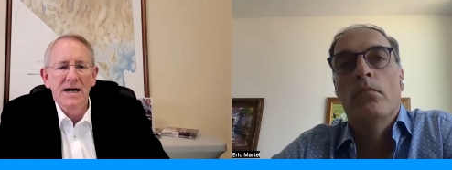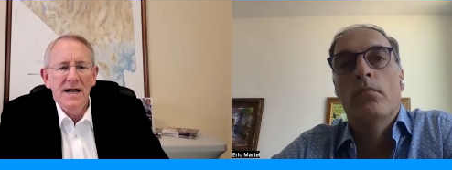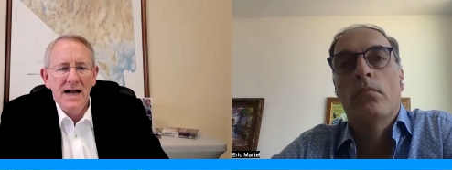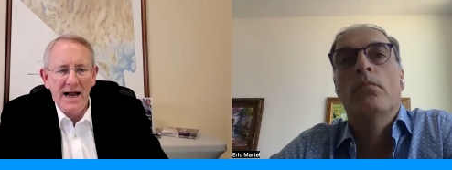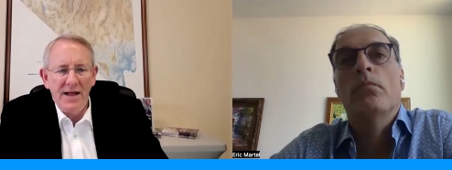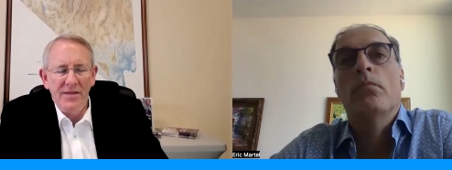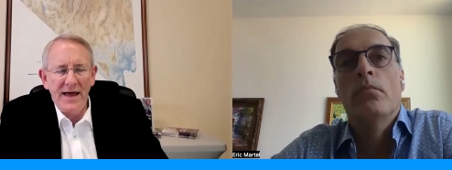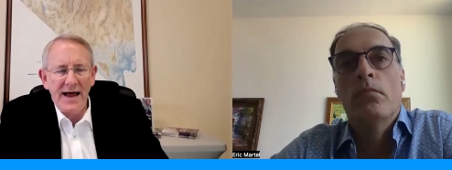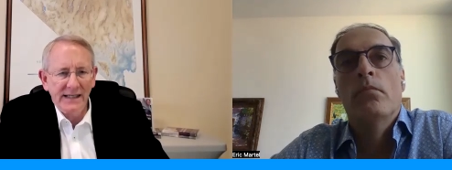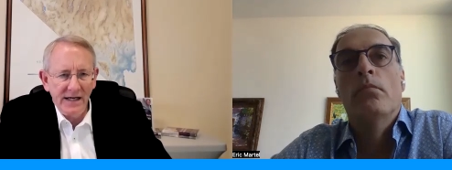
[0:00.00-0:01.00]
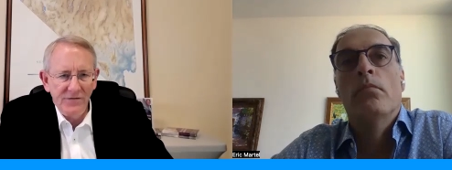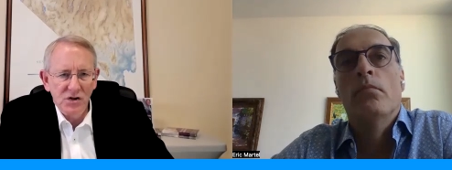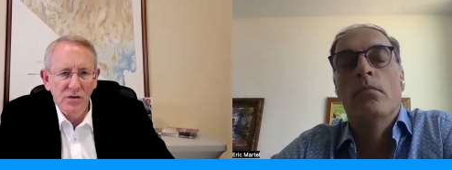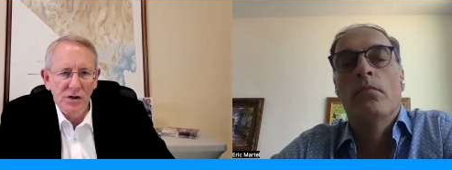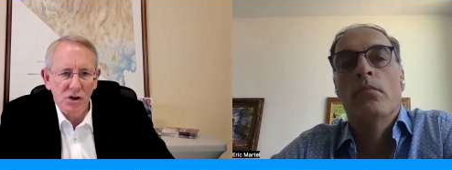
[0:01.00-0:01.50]
Speaker 1: Mm-hmm. And that gives
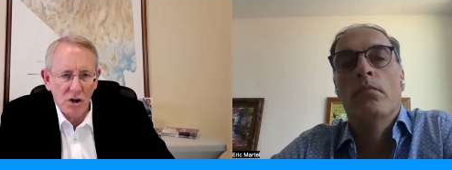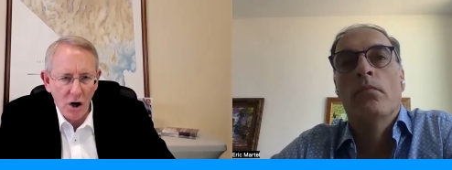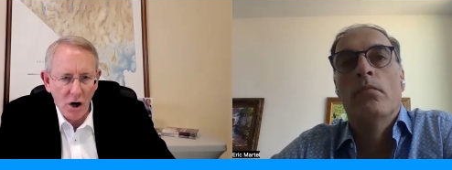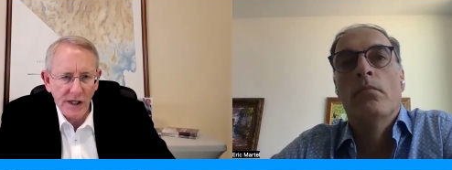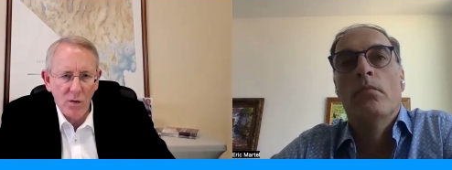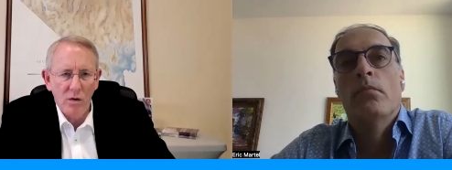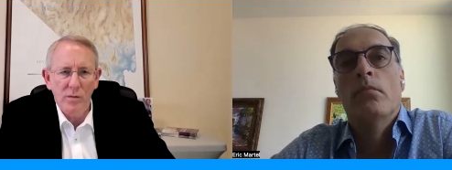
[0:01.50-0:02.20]
you the charging order